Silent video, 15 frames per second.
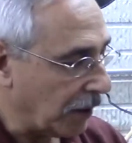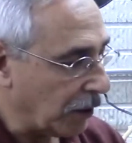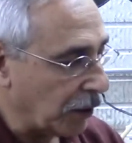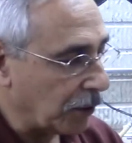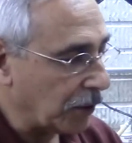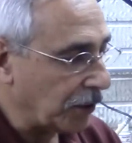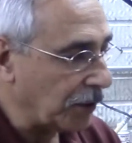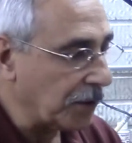
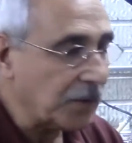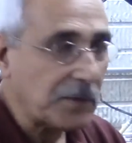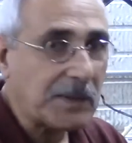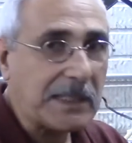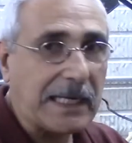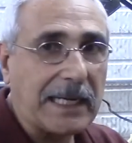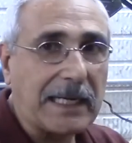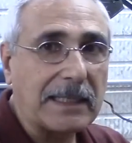You could
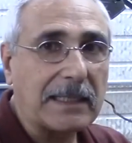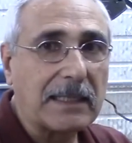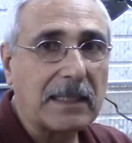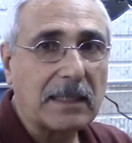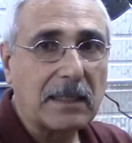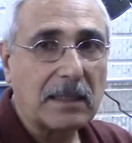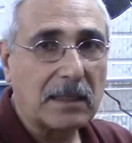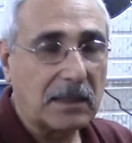use that
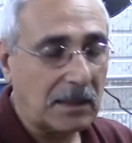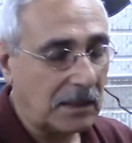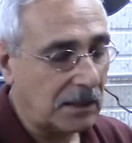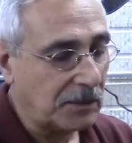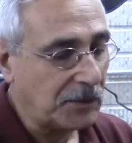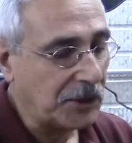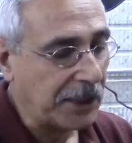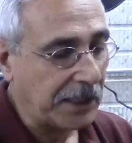
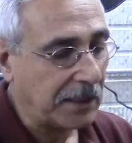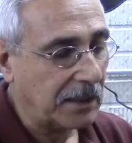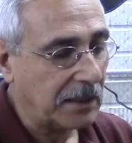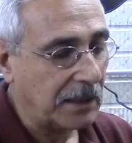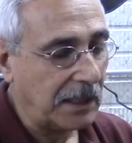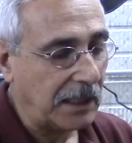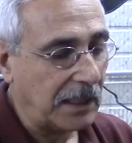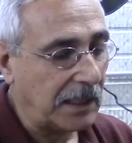
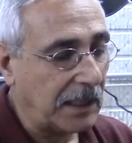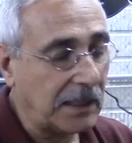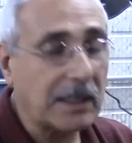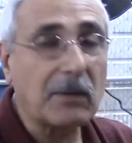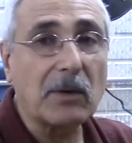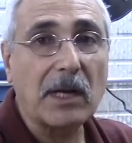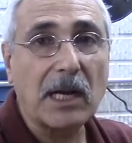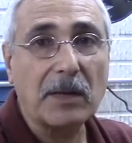jig, and
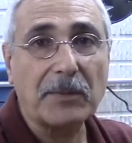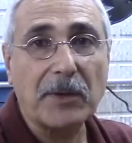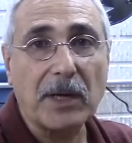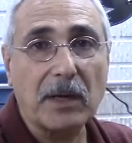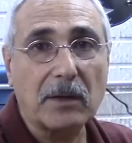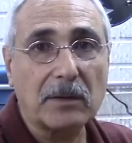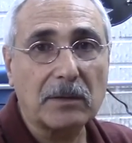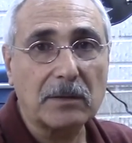that will help
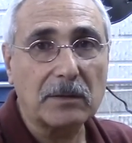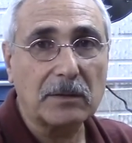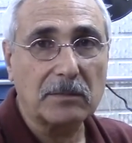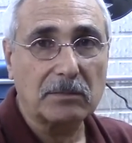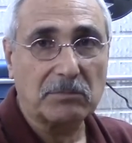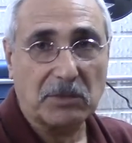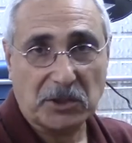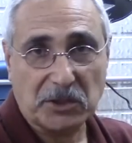you out
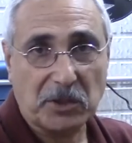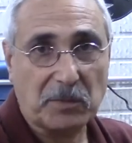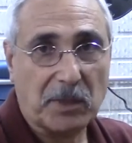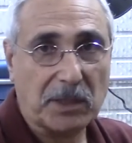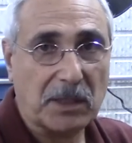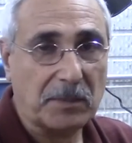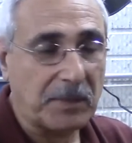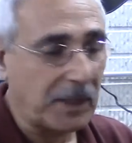to actually
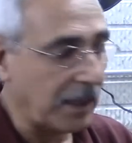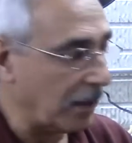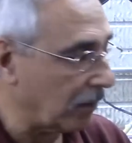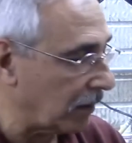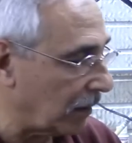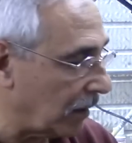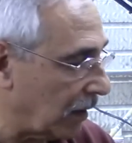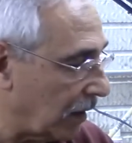mark up
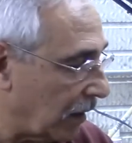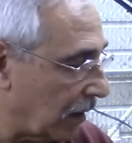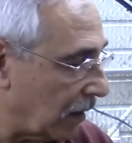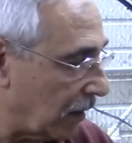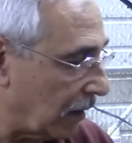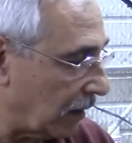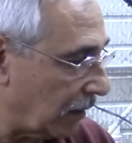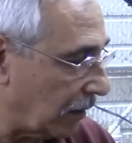around
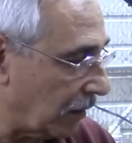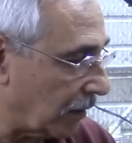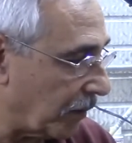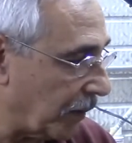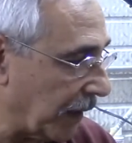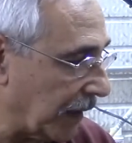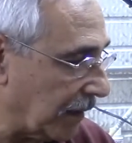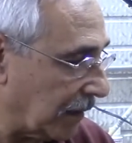your
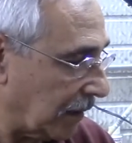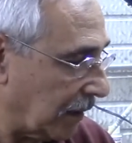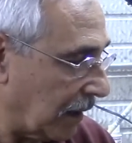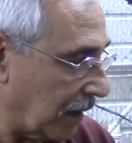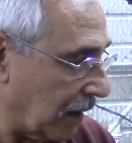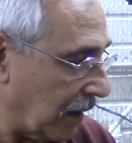piece,